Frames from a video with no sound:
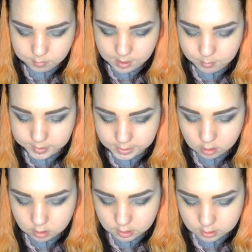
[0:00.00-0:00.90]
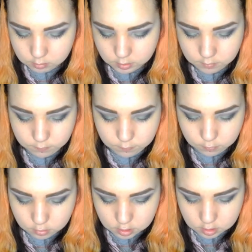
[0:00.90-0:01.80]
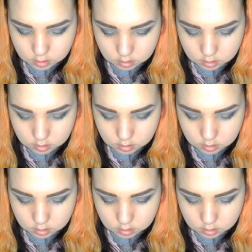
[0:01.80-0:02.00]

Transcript: Maybelline Color 24